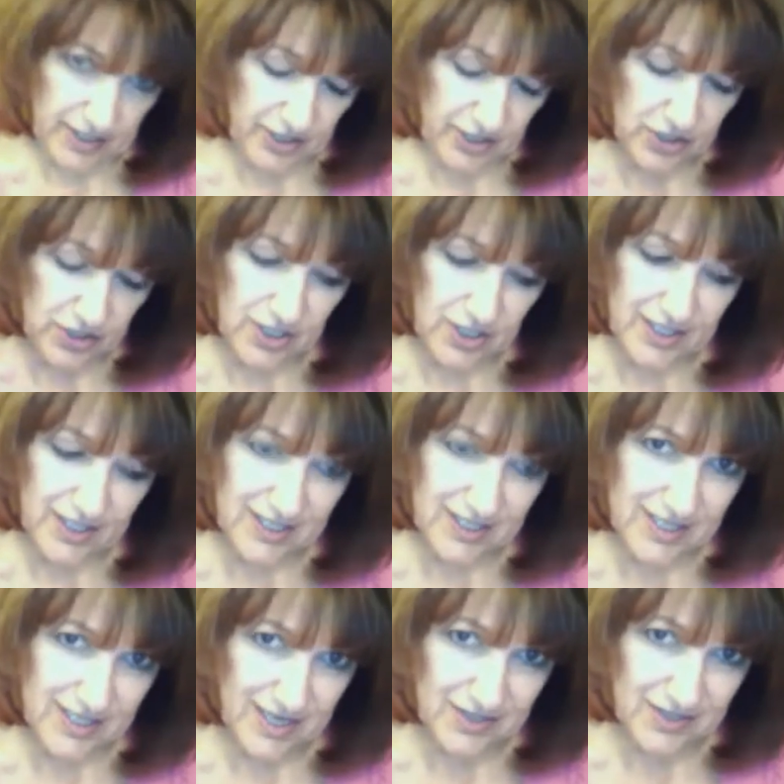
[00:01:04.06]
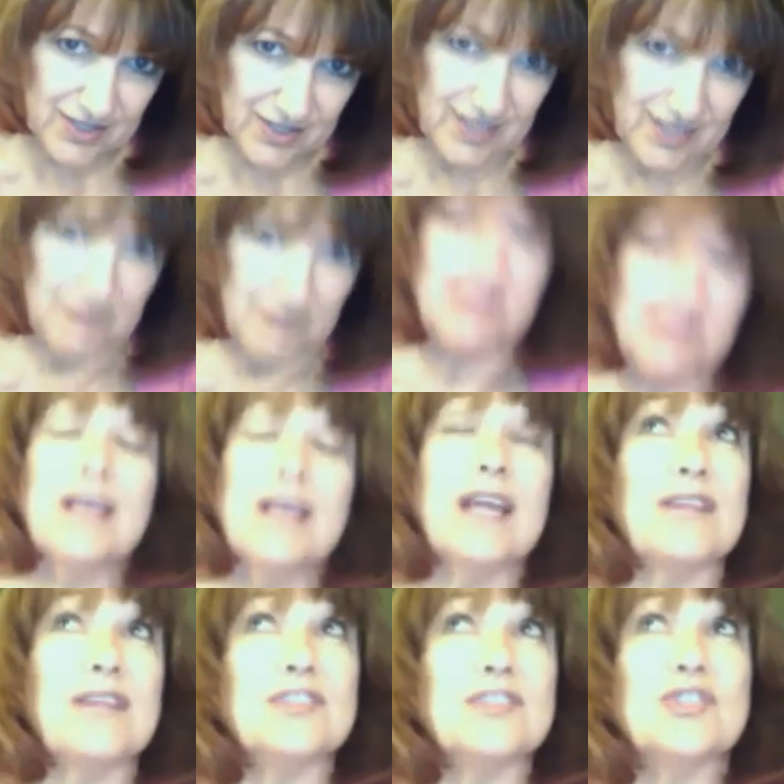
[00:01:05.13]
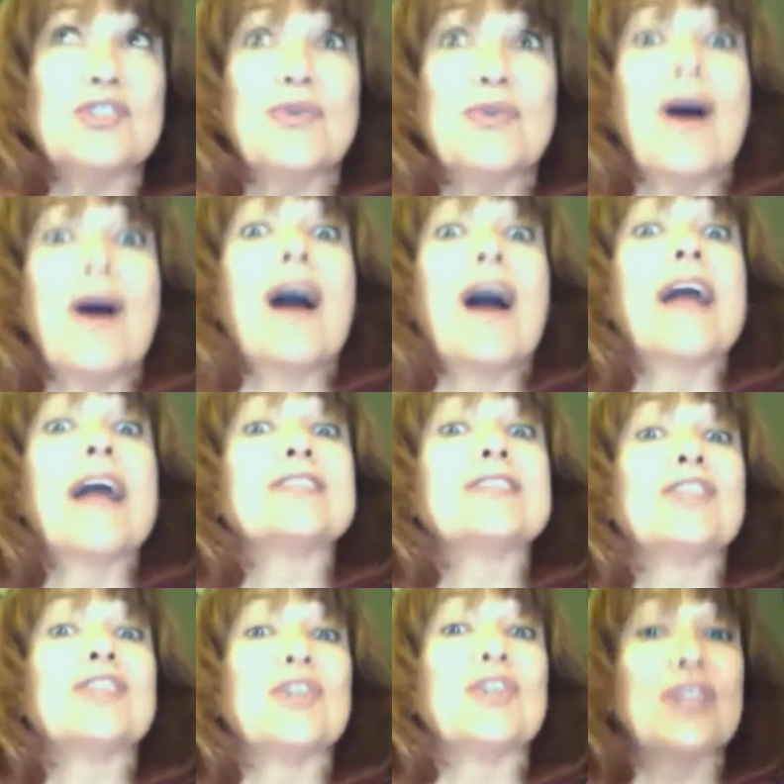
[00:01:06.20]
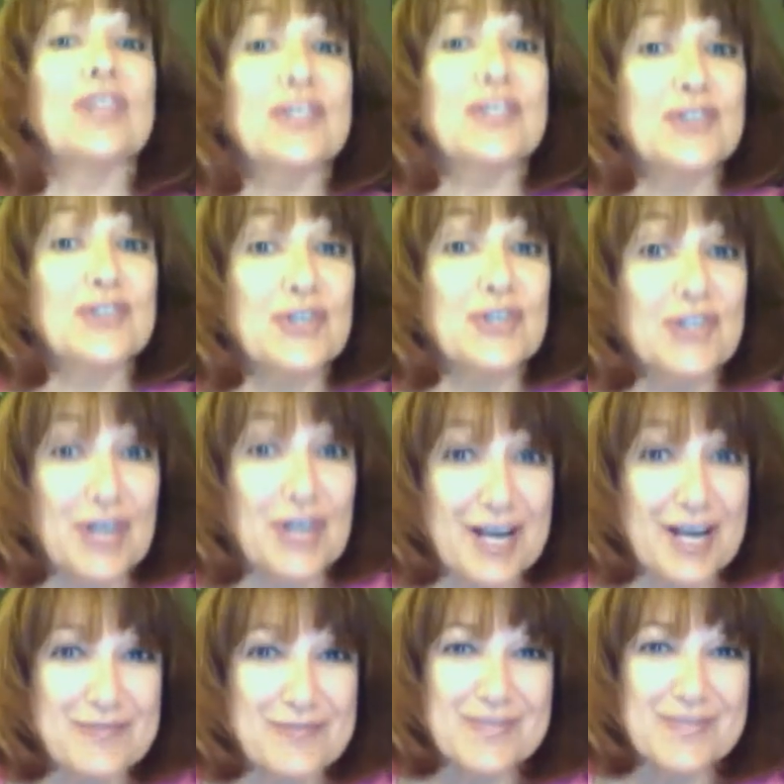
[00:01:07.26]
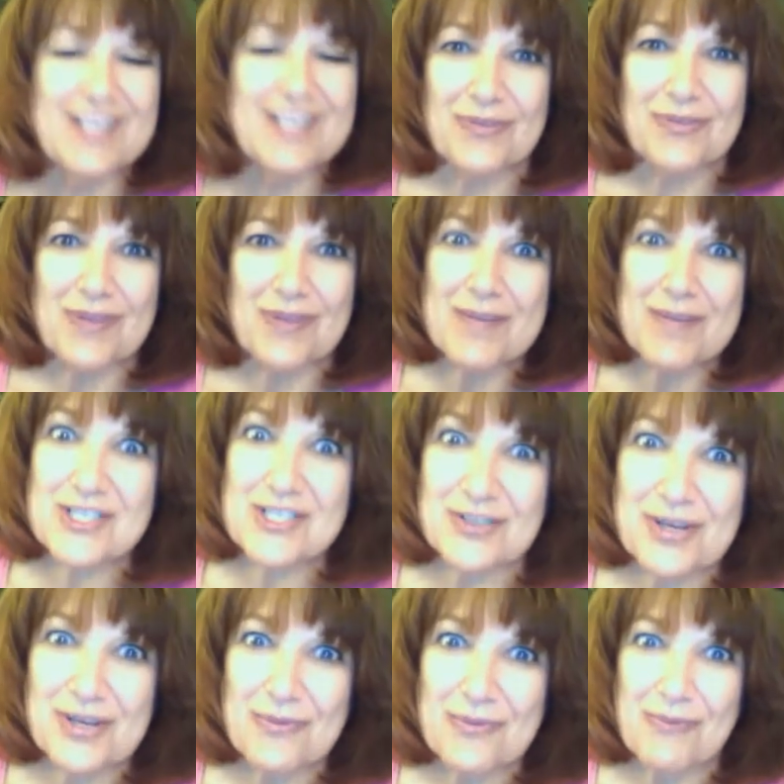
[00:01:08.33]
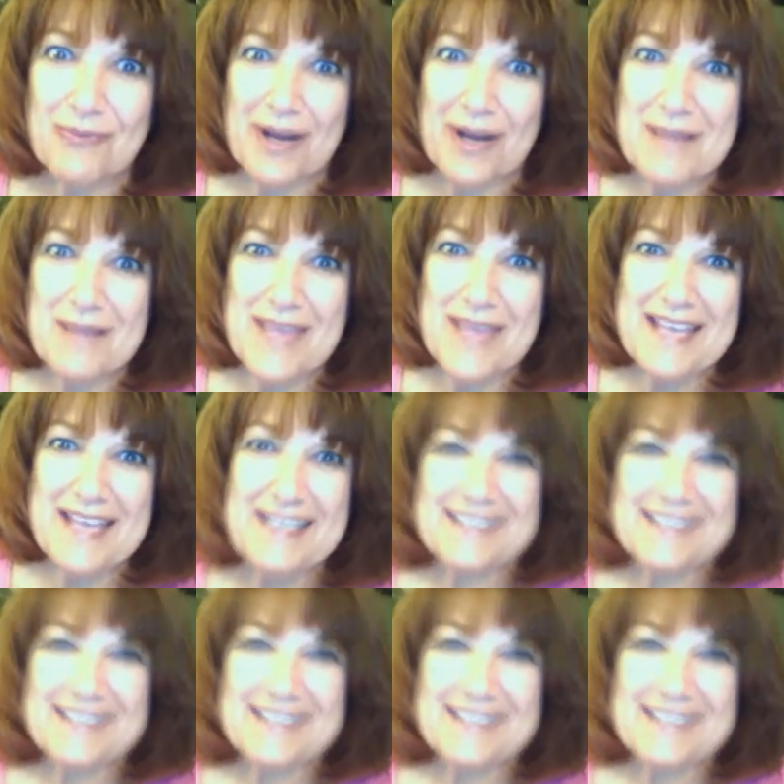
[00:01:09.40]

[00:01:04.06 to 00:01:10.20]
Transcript: you're talking down to them, and if it's too high, it's going to look like it's going to talk up. So let me show you what I mean.